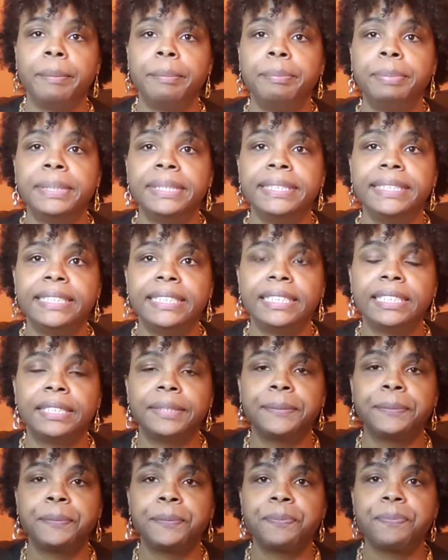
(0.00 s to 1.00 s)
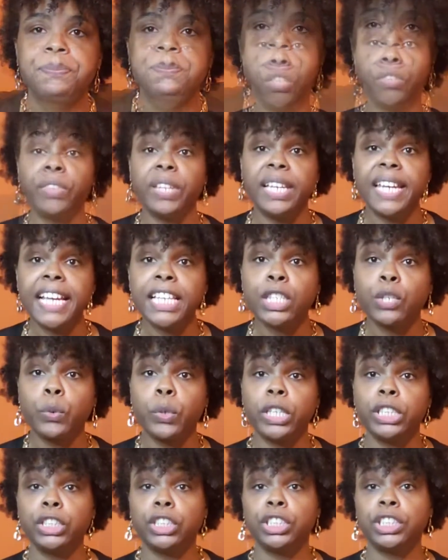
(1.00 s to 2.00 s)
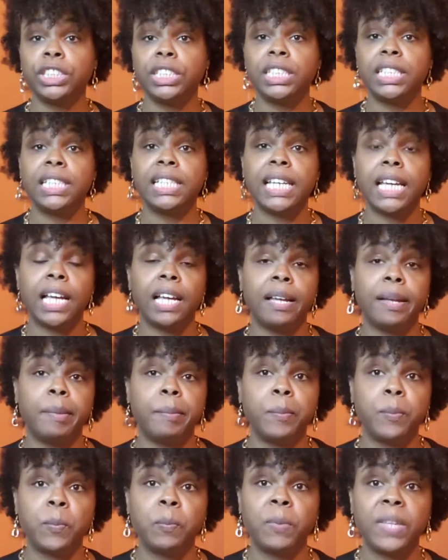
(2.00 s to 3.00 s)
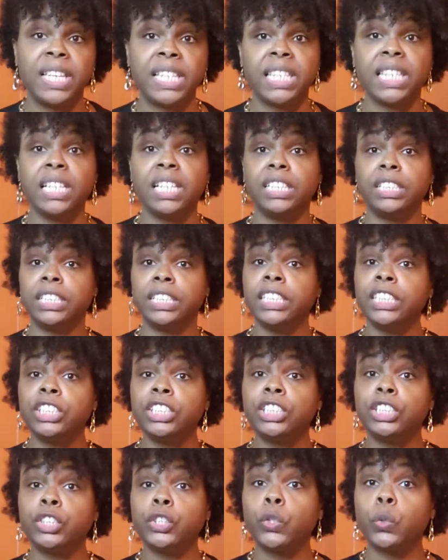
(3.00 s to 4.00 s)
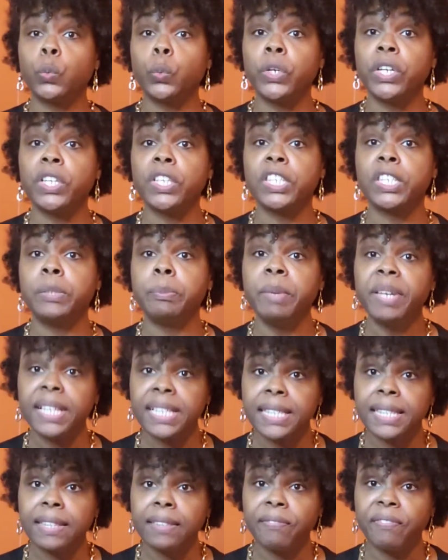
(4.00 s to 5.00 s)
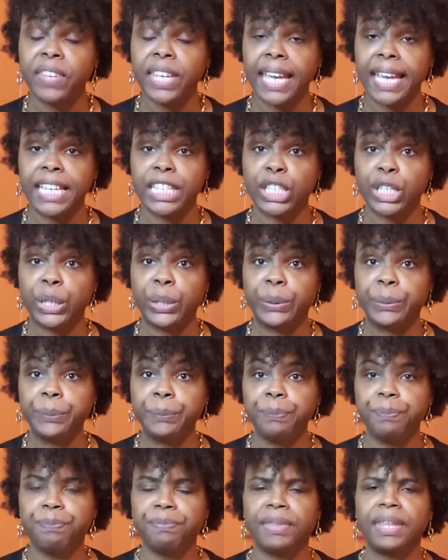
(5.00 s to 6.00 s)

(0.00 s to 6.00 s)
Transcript: But yeah. So the next question is in addition to the Will Smith fiasco.